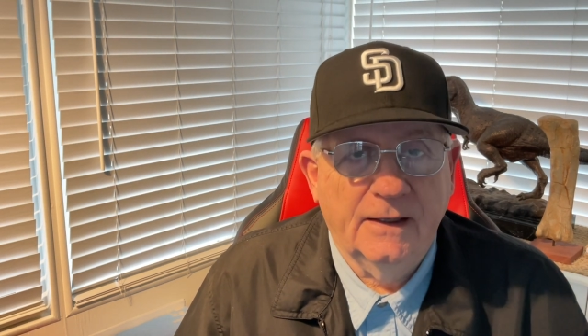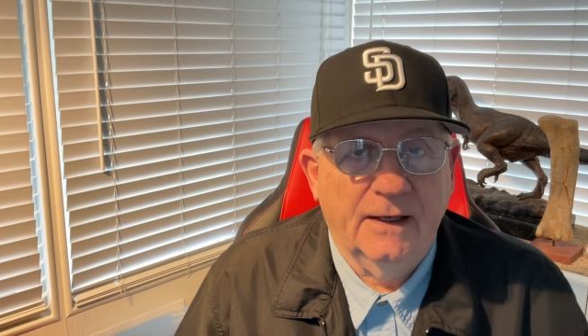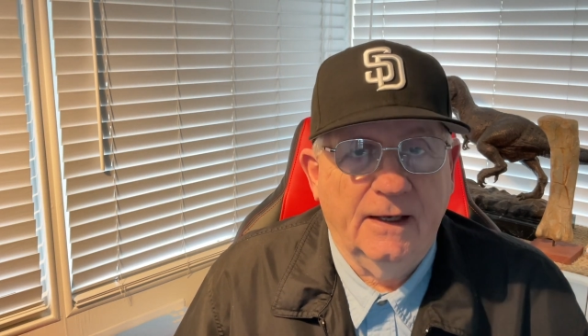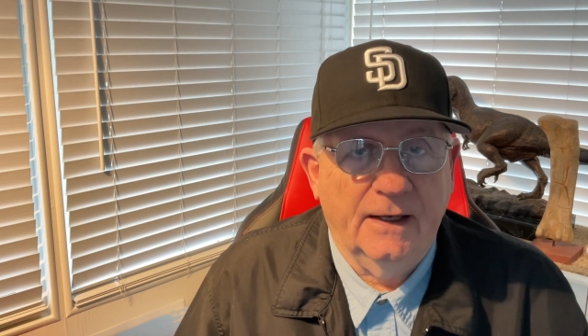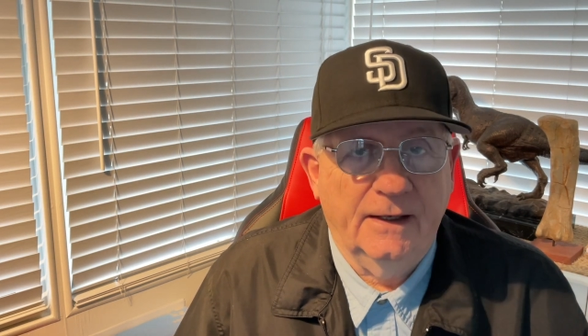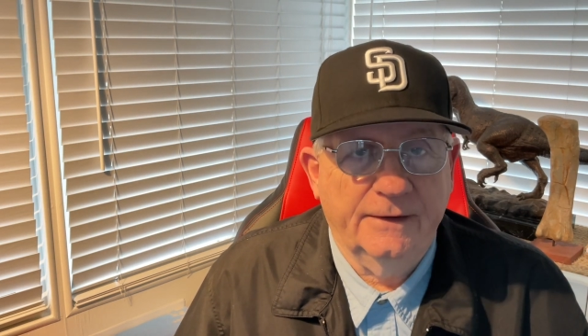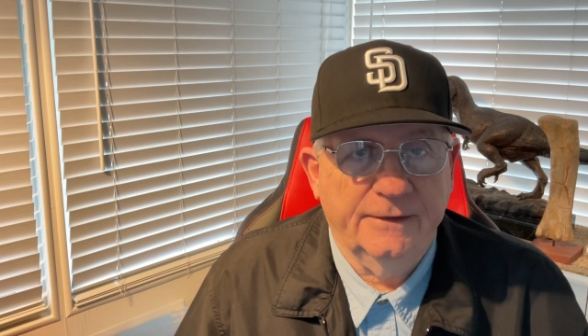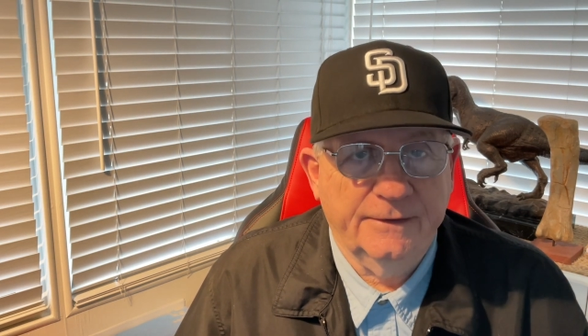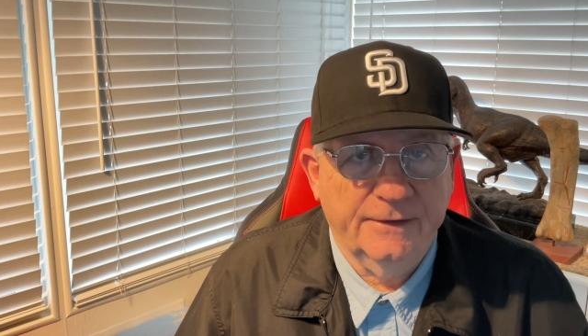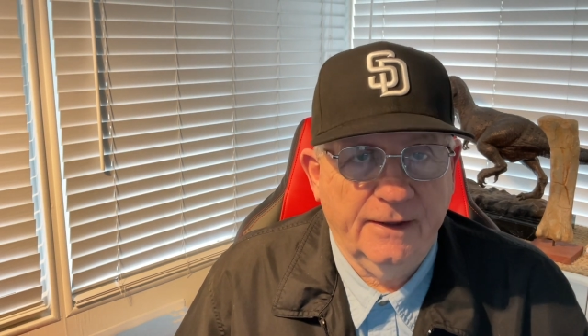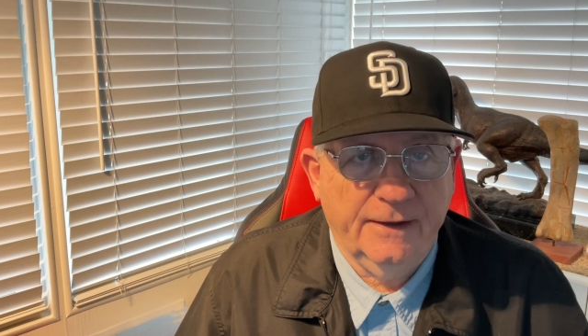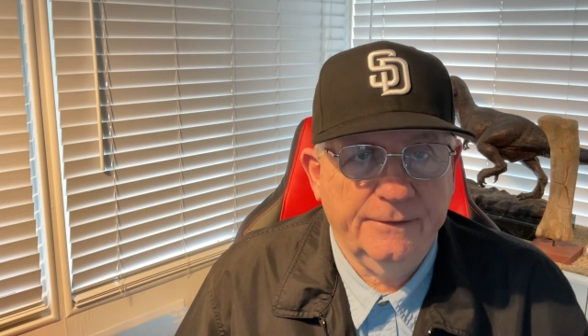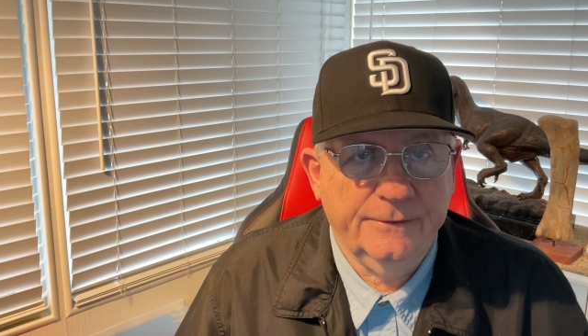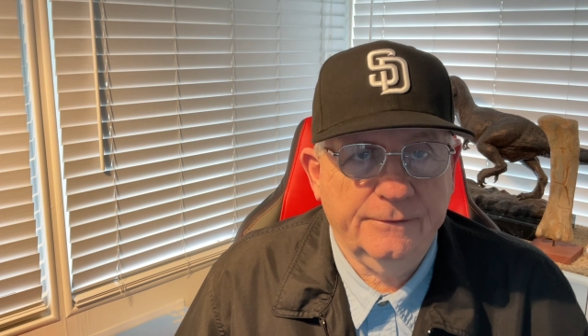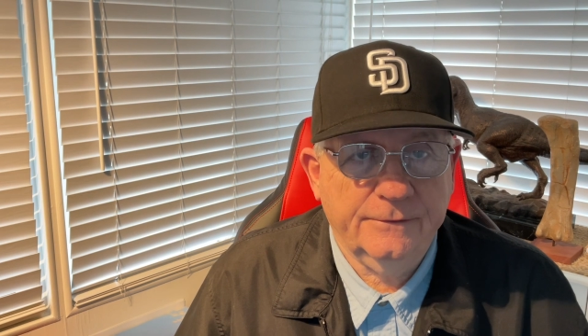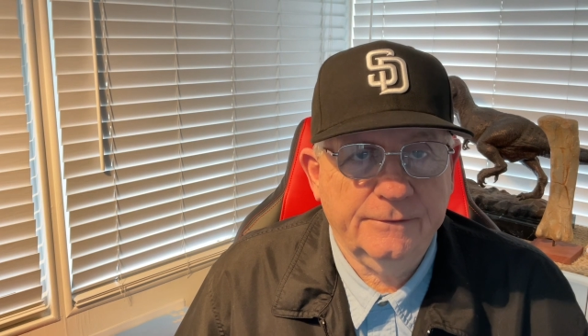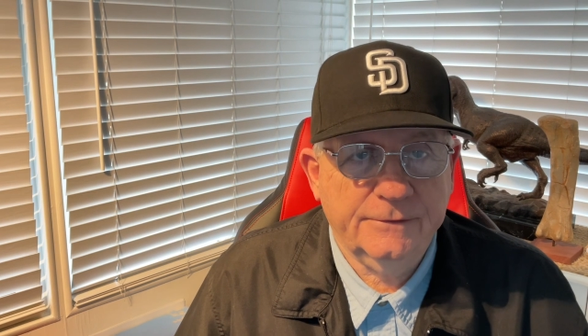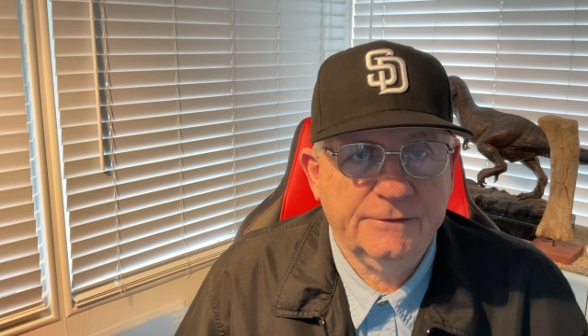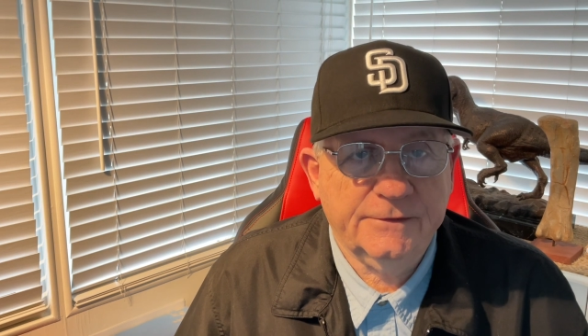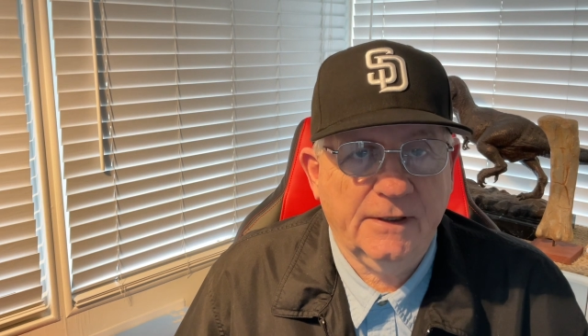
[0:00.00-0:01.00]

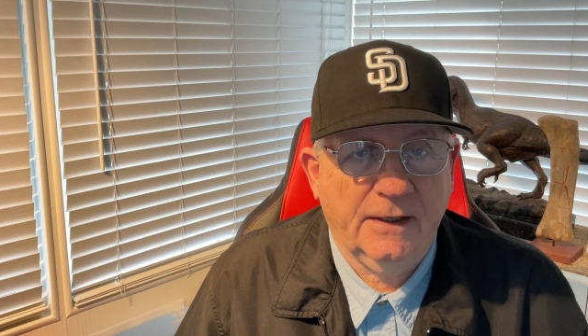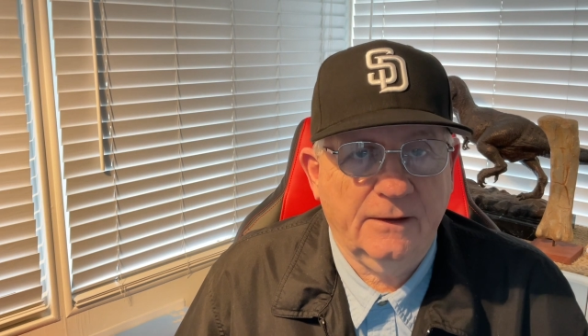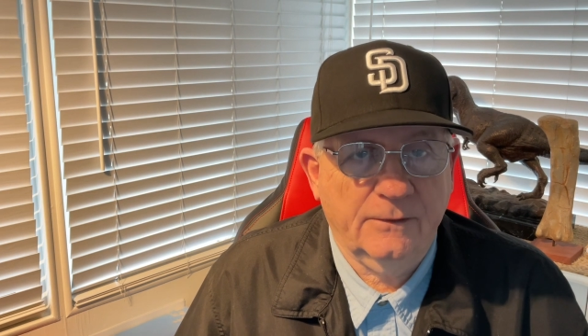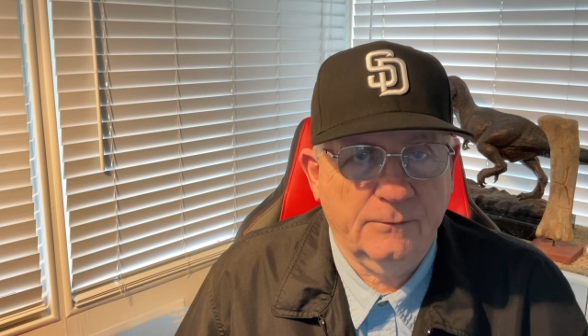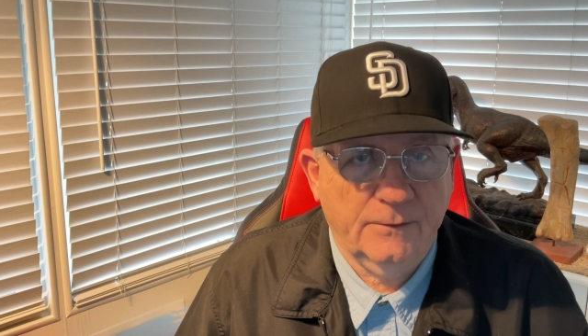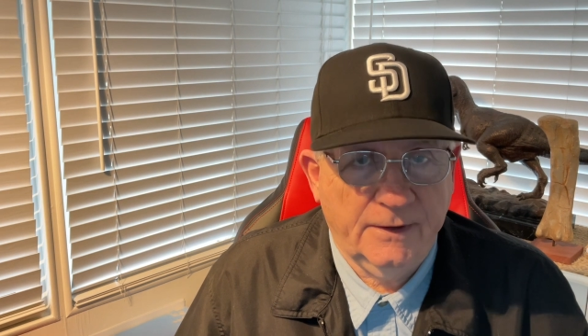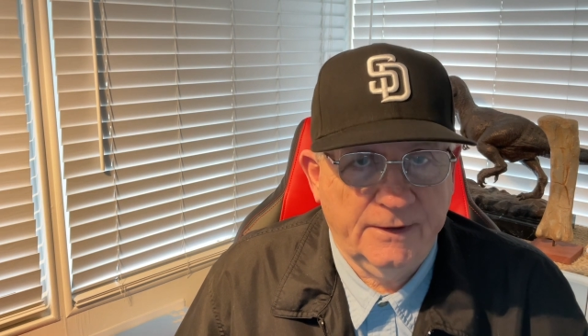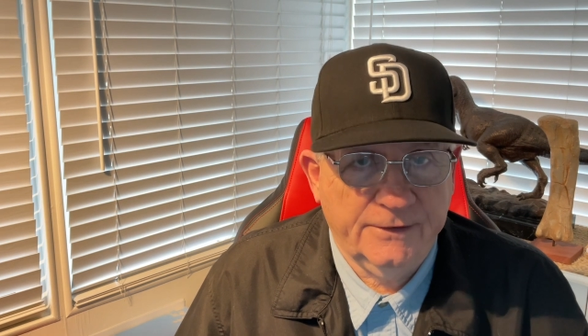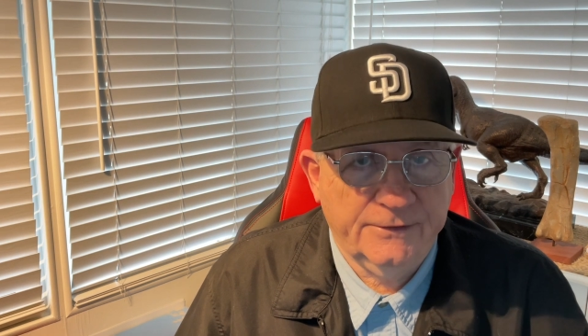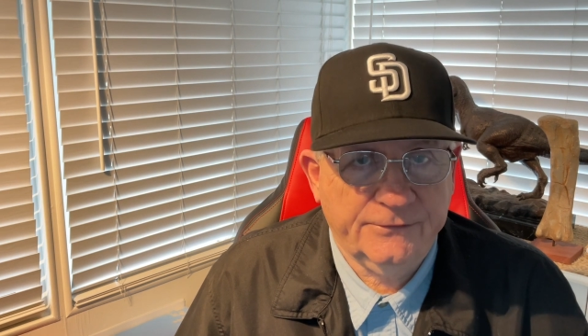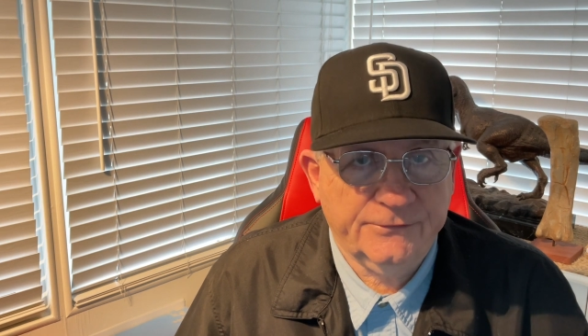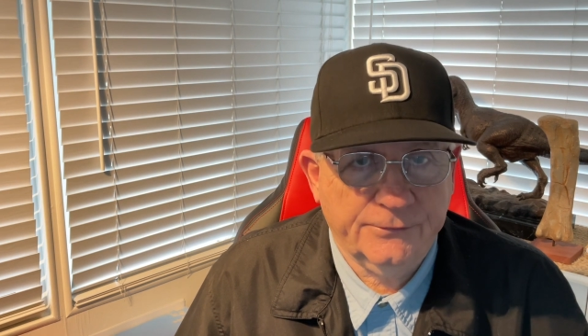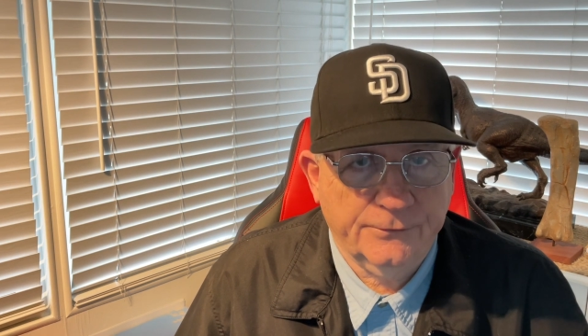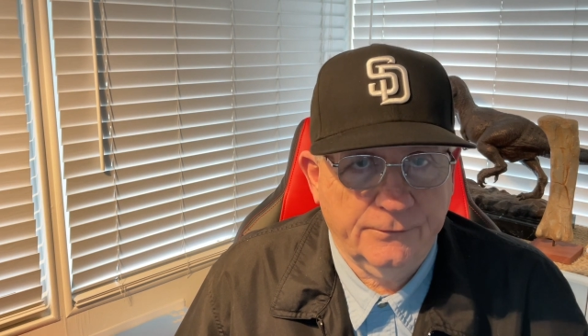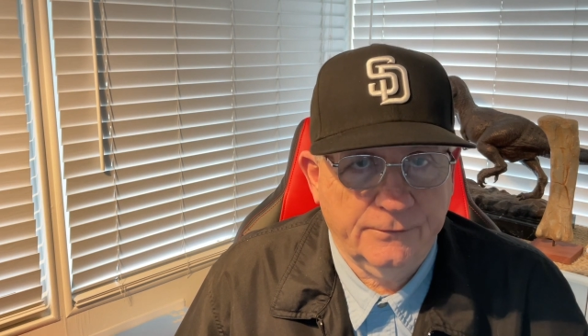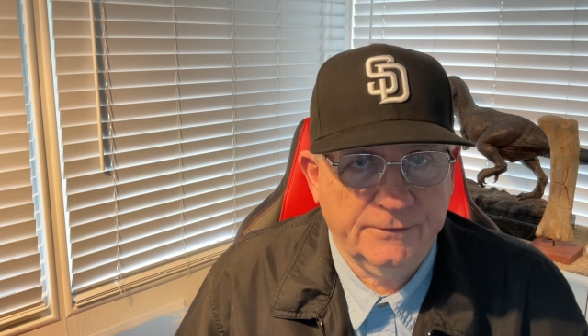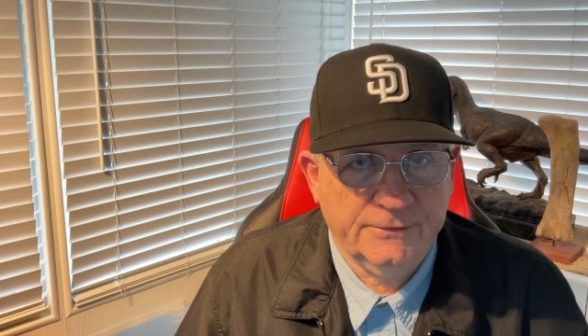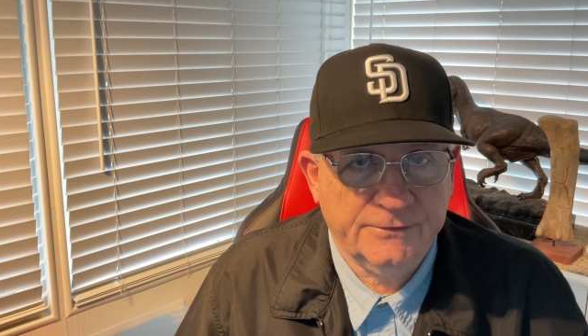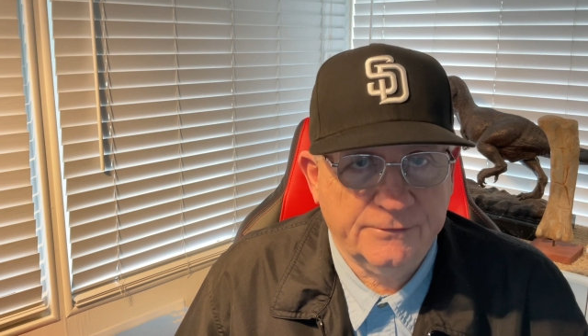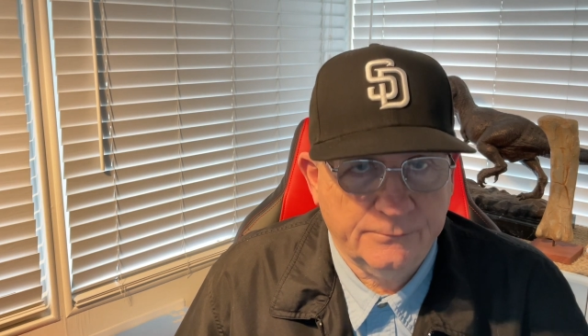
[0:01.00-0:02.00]
another Tyrannosaurus